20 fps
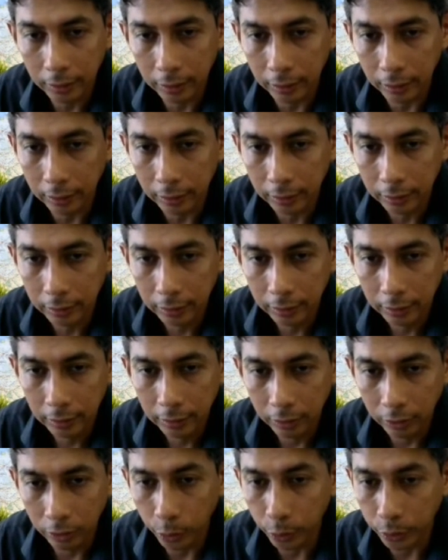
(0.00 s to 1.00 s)
yeah,
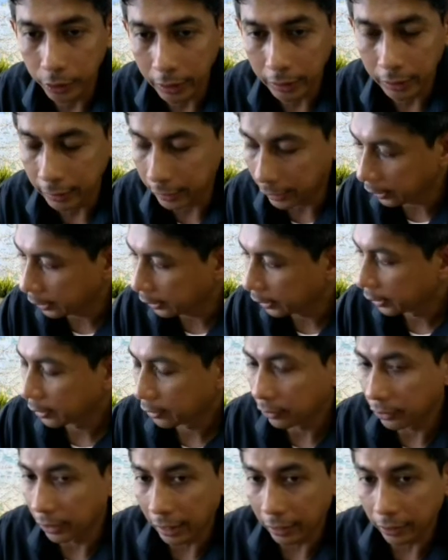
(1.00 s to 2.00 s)
using the
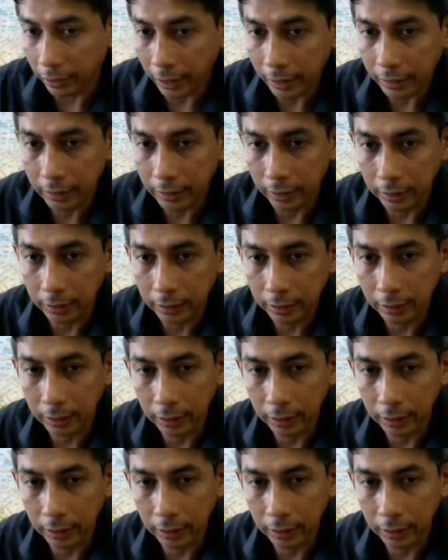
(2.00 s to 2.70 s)
addresses